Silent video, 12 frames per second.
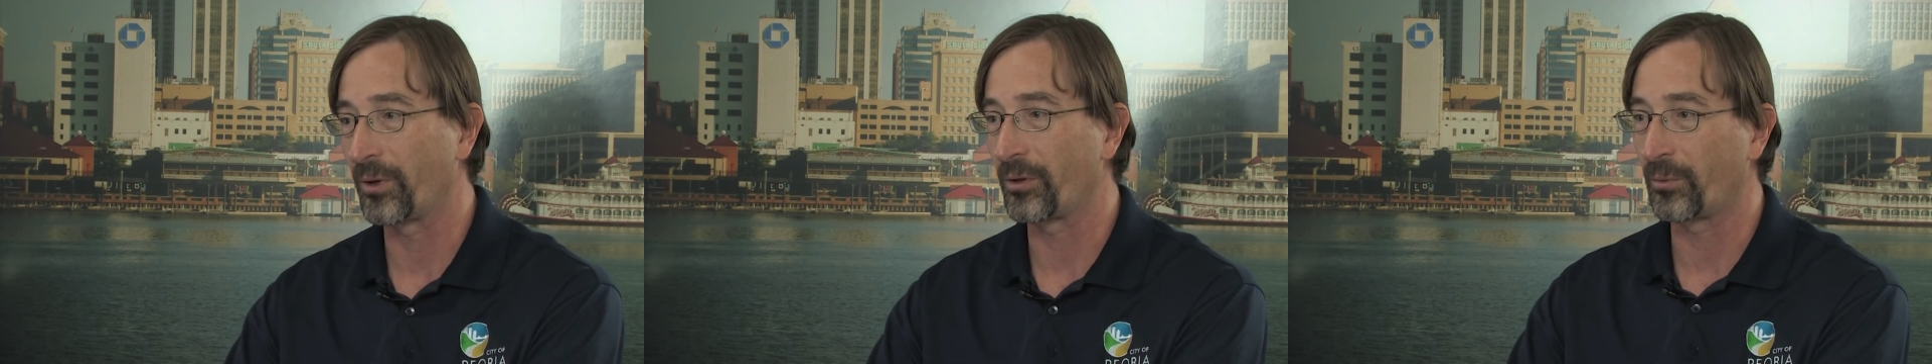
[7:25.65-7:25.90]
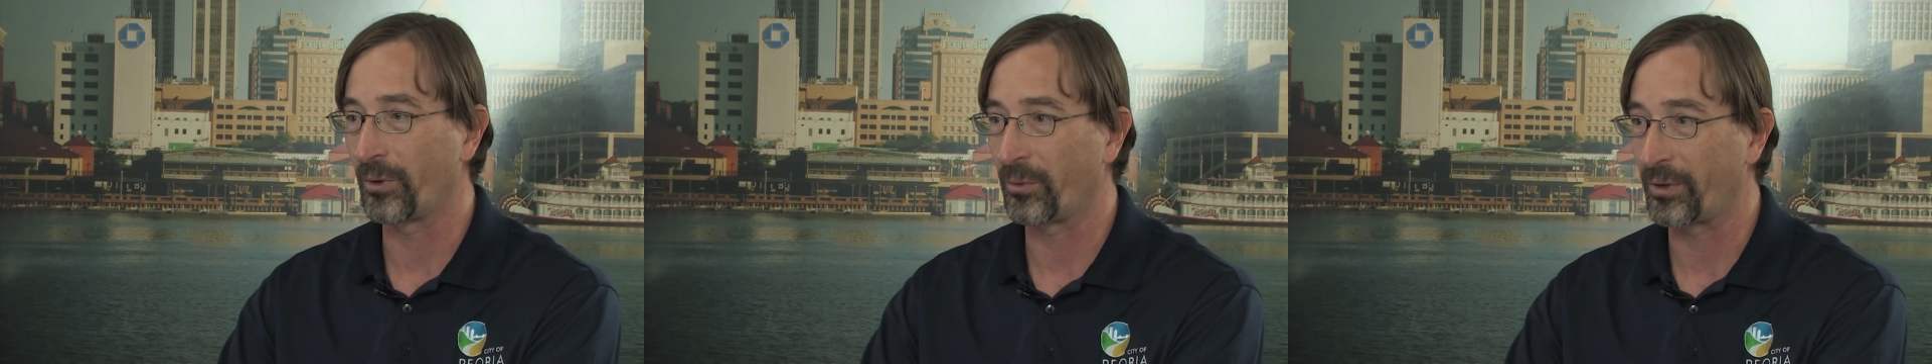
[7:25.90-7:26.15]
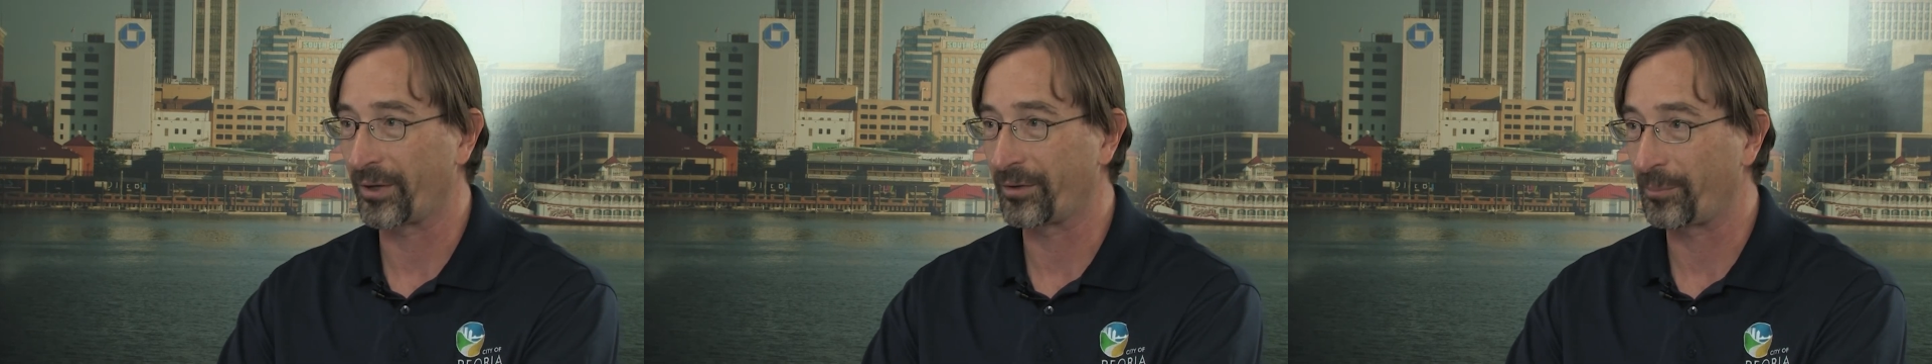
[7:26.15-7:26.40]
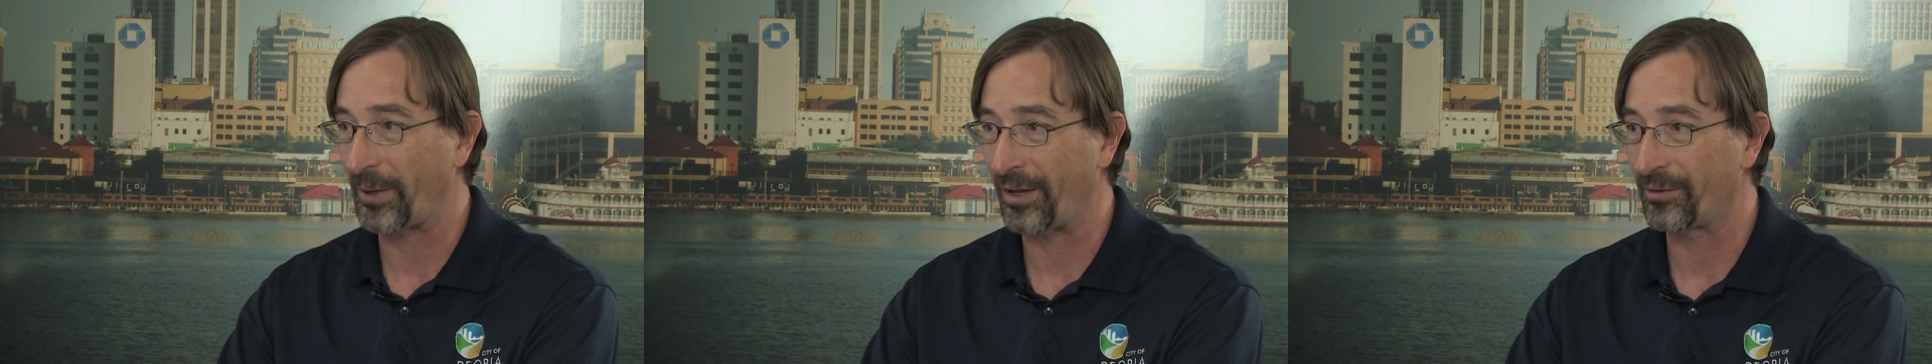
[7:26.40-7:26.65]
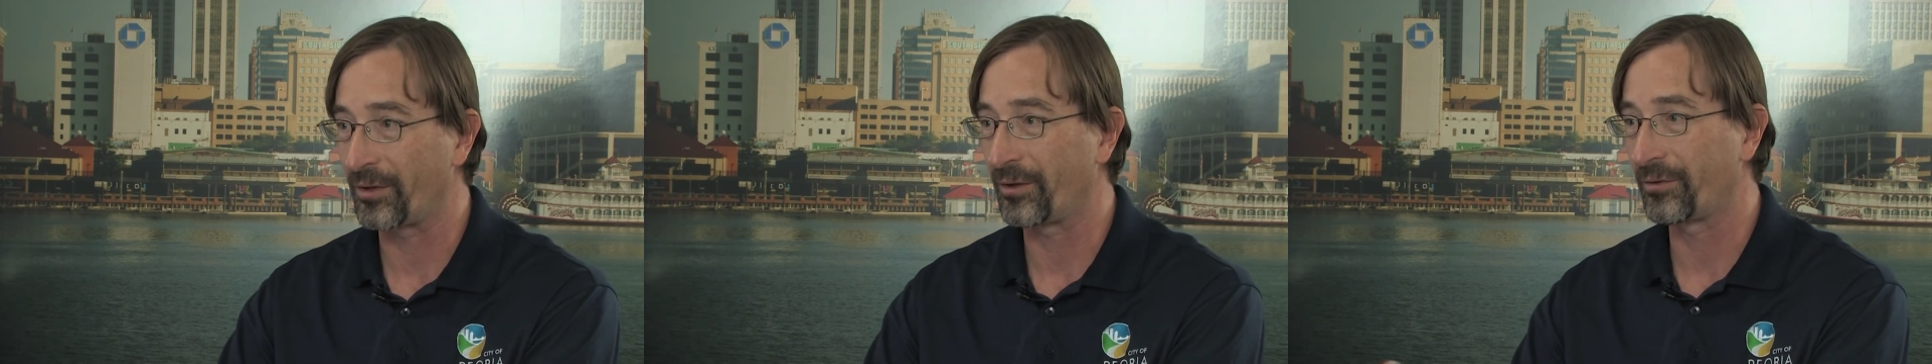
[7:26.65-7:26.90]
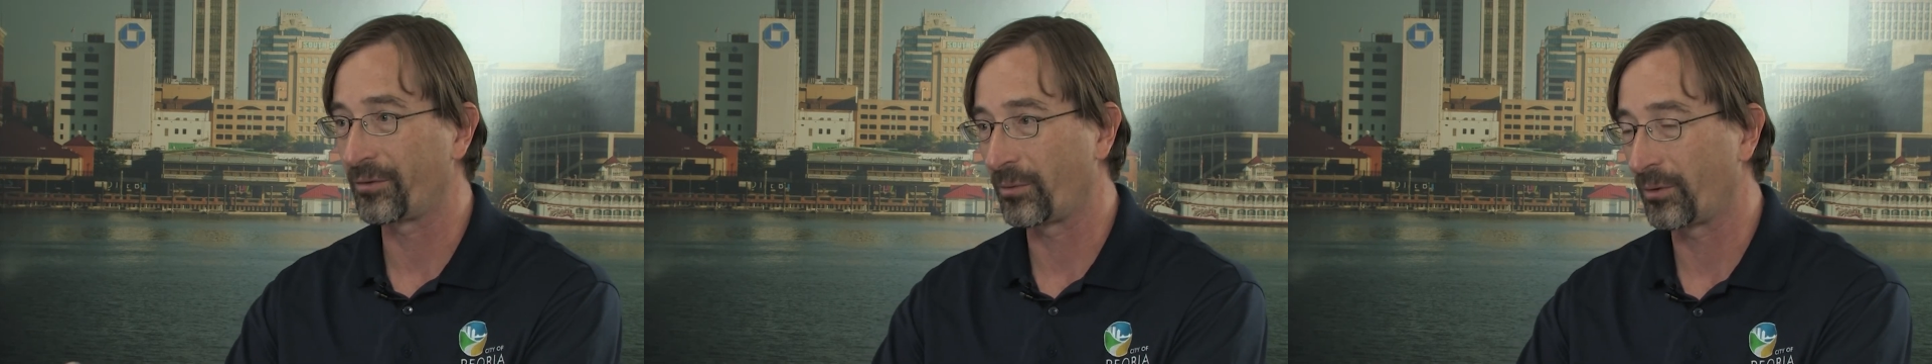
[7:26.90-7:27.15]
whether we want to expand
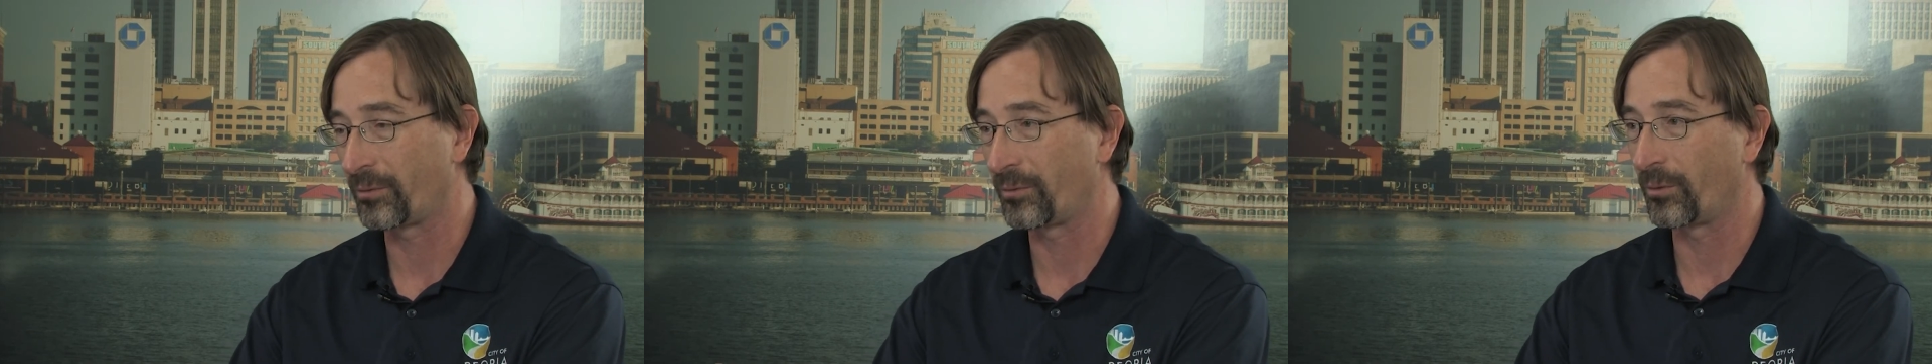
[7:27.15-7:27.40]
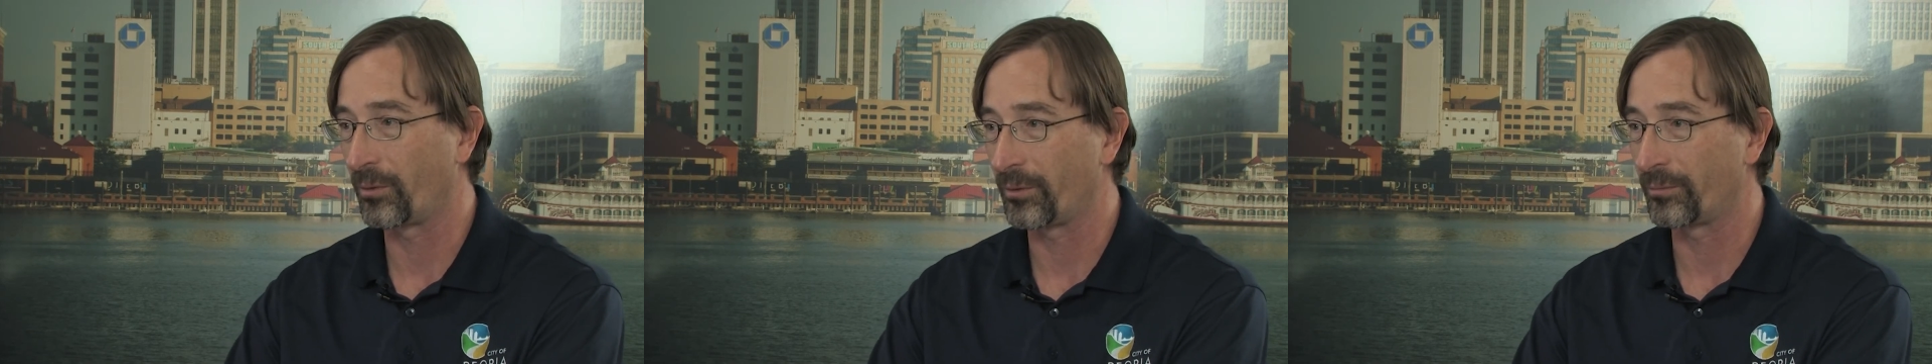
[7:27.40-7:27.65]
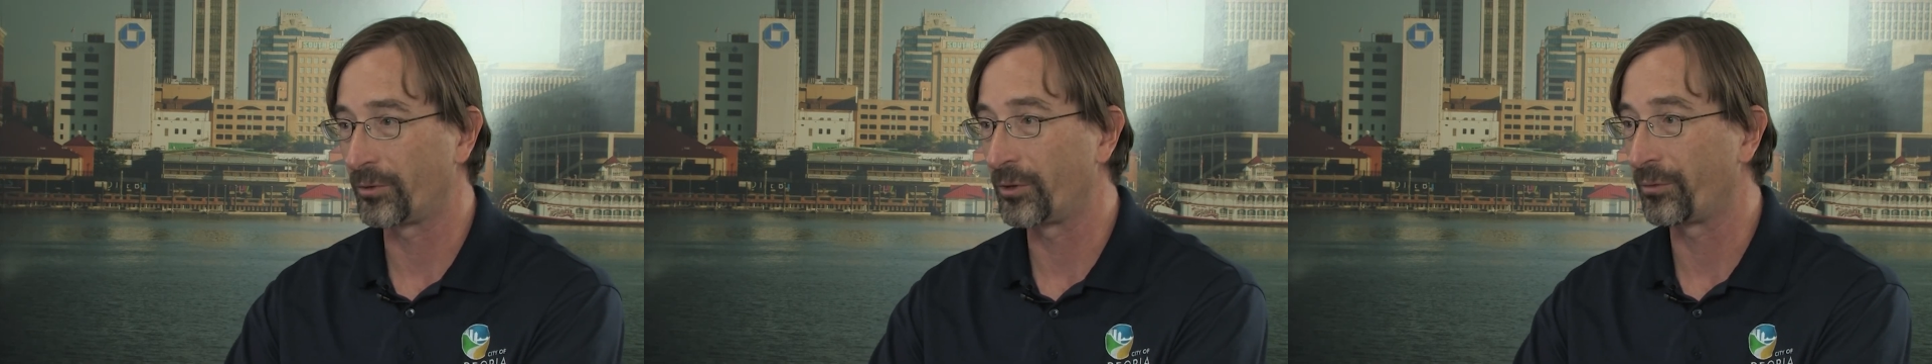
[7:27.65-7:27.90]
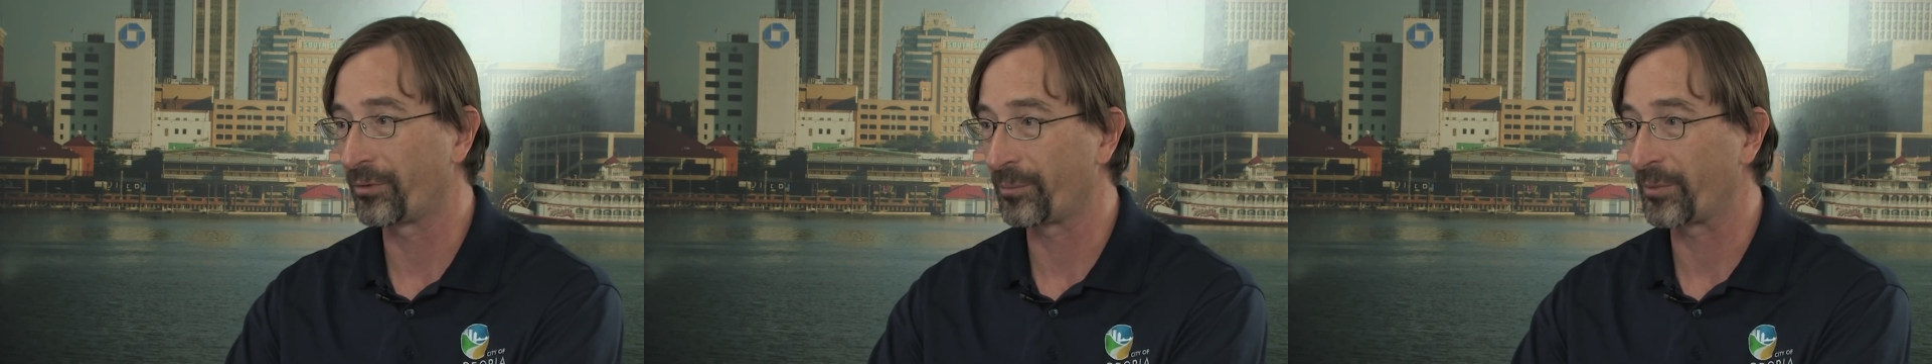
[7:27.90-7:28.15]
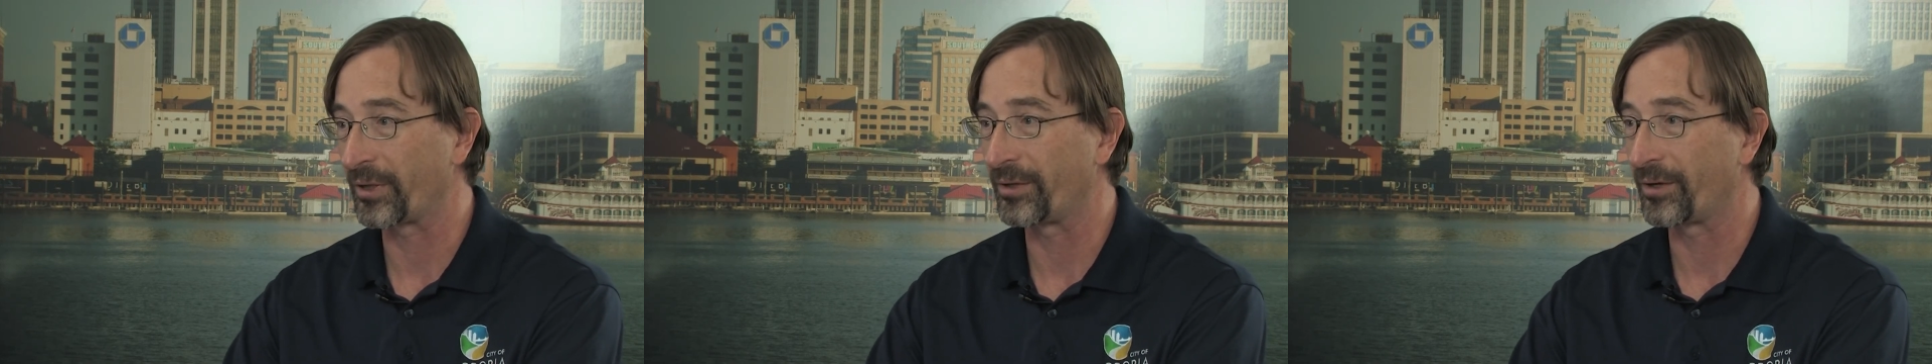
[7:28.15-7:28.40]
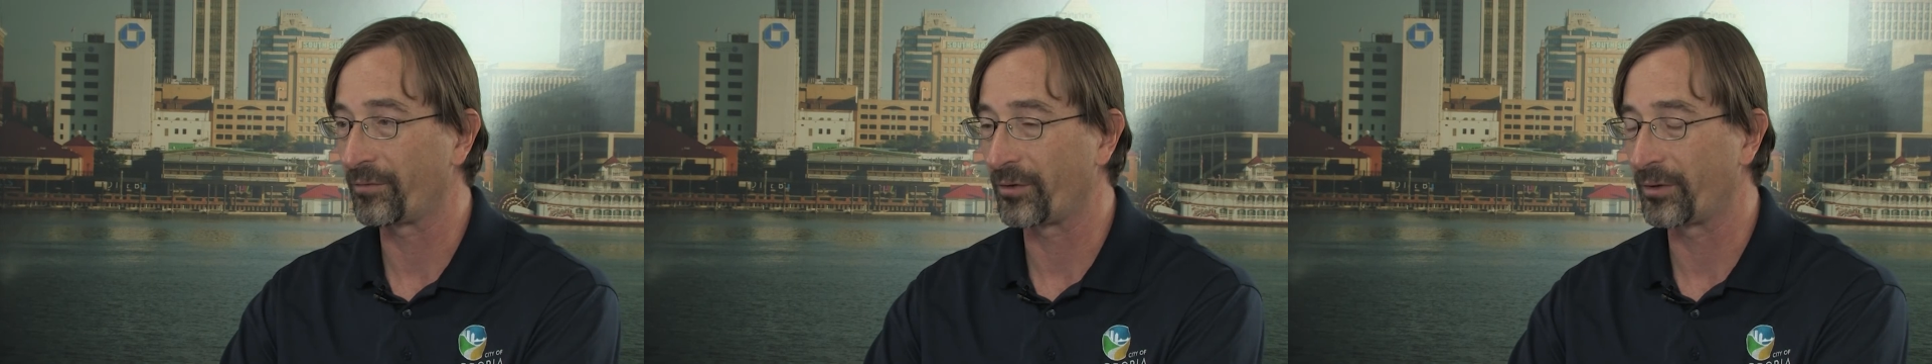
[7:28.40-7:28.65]
this or do something
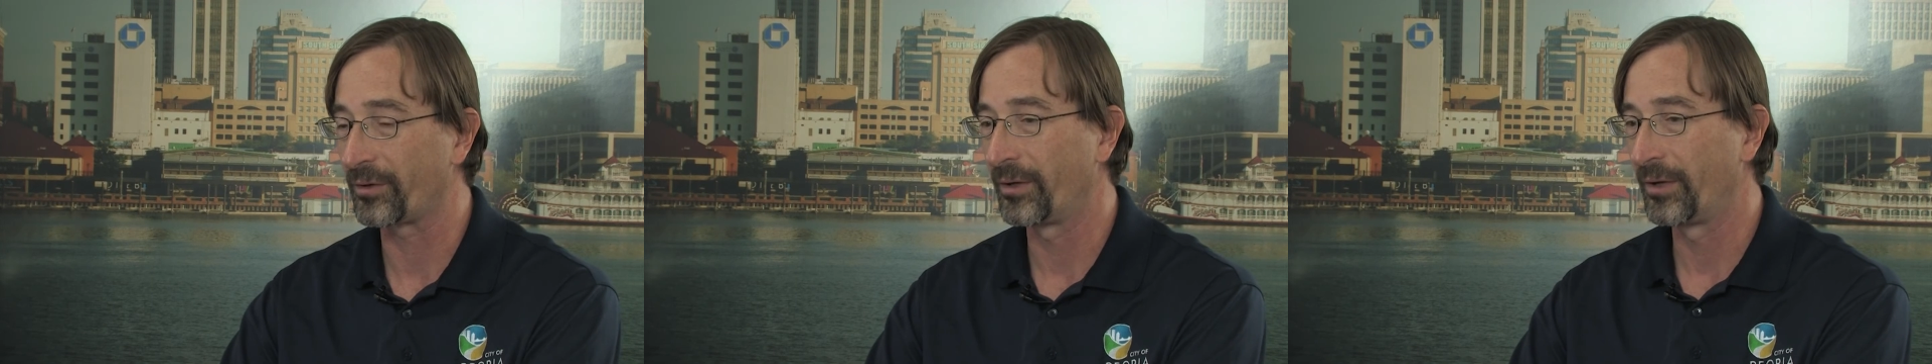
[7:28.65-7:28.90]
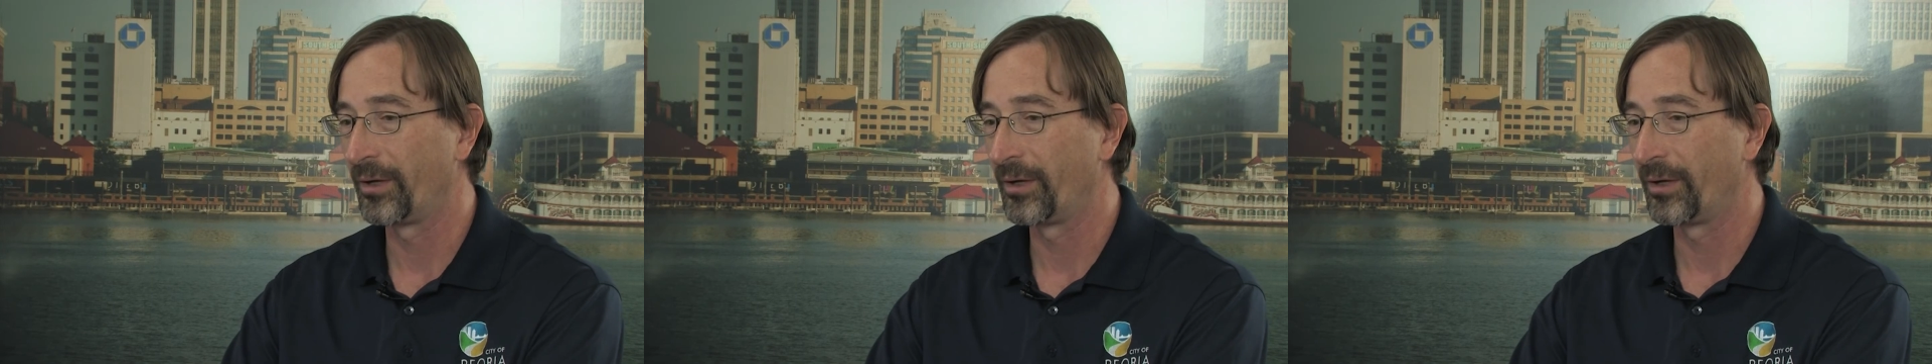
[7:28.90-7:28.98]
different.